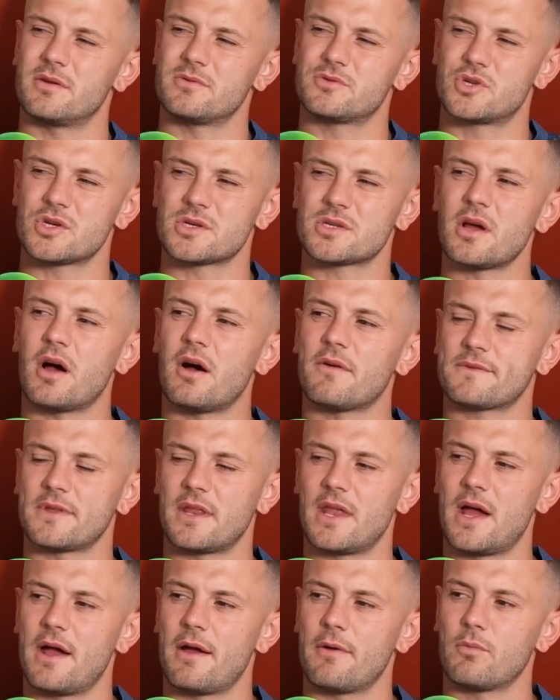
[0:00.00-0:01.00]
Just
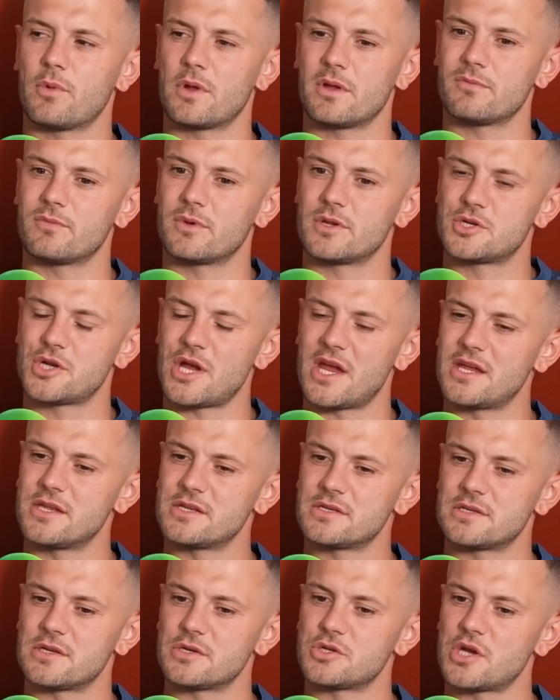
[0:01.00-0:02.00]
after that, we
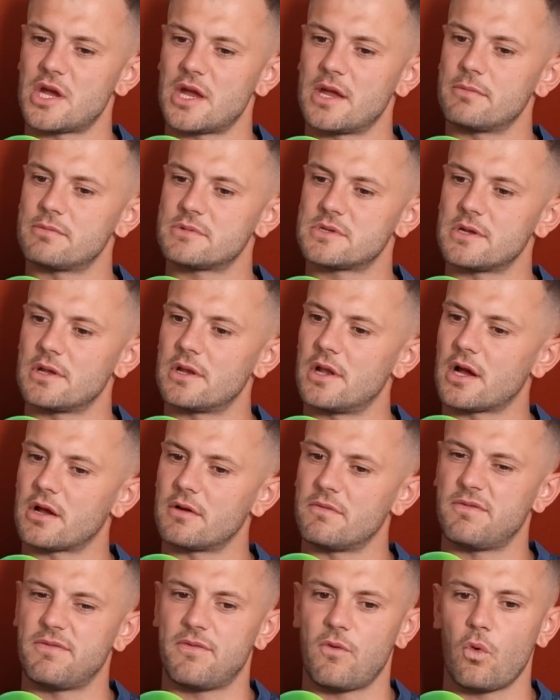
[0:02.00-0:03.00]
changed the shape to like
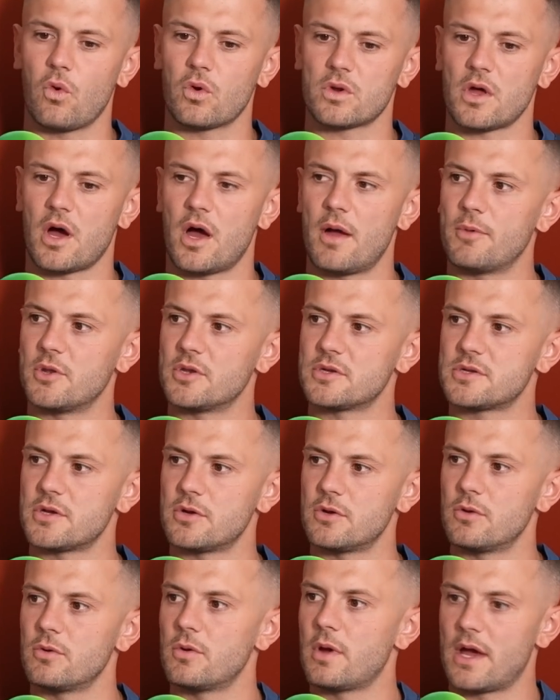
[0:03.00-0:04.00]
a 4-diamond
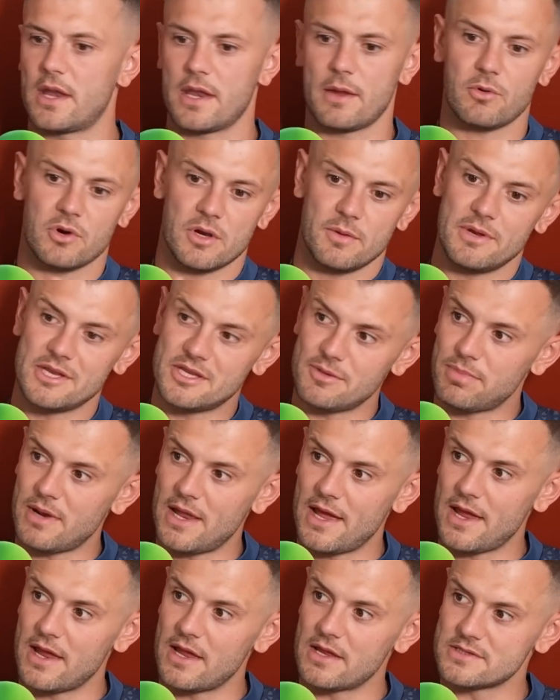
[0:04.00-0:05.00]
2, and he wanted me to
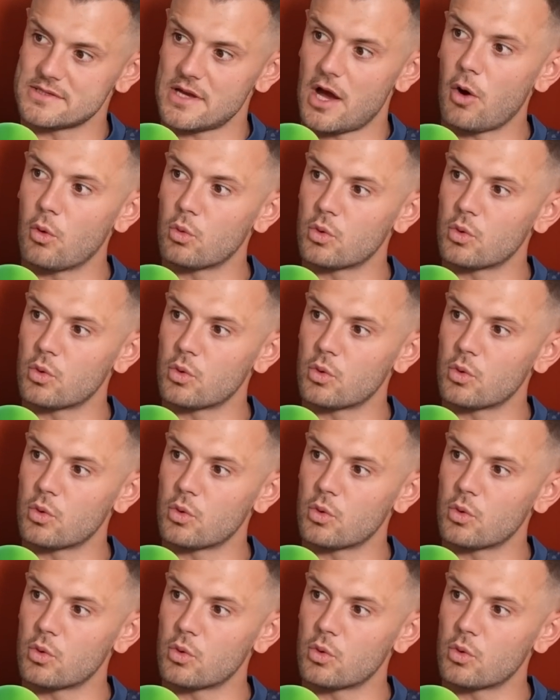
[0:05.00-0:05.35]
play as a